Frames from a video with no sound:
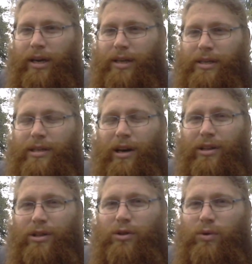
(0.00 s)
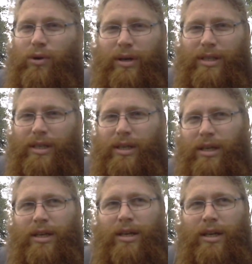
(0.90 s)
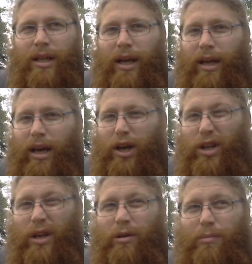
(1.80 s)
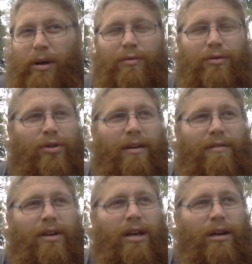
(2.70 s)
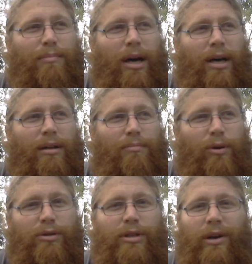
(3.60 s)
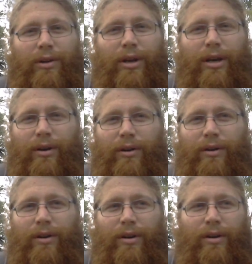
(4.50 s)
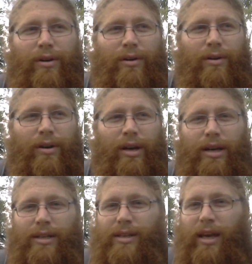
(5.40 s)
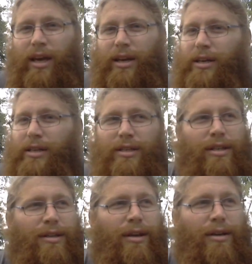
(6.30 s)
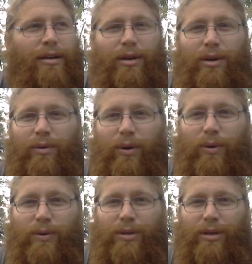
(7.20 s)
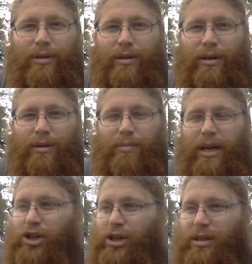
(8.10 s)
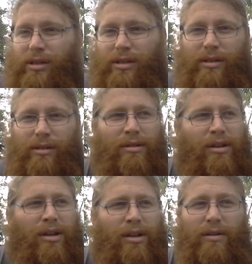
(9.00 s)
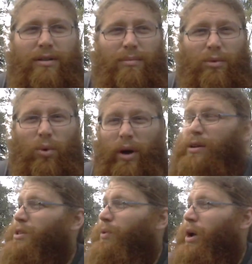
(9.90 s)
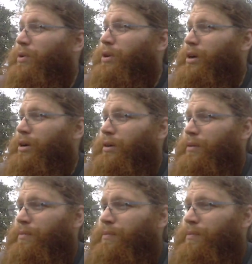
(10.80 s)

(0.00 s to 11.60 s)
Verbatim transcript: It's not too noisy. Like, I could hear a bit of traffic, but mostly I'll hear uh, cicadas and, and crows and, and pigeons, and there's some quails around here.